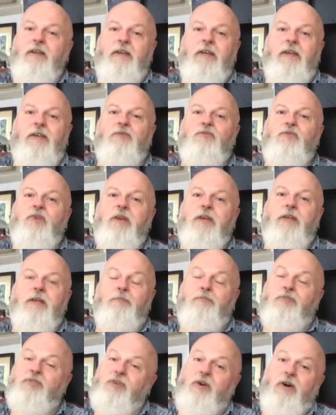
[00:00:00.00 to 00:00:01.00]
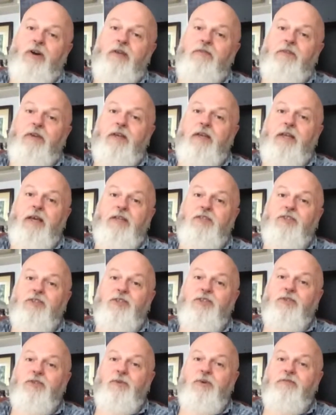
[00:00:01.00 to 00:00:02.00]
he'd written a private letter
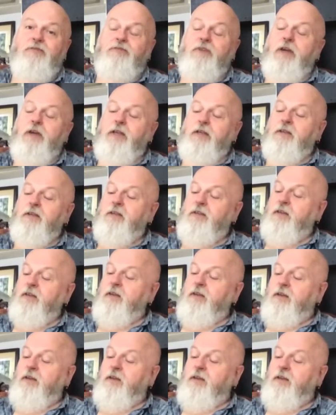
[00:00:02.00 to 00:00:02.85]
to a friend,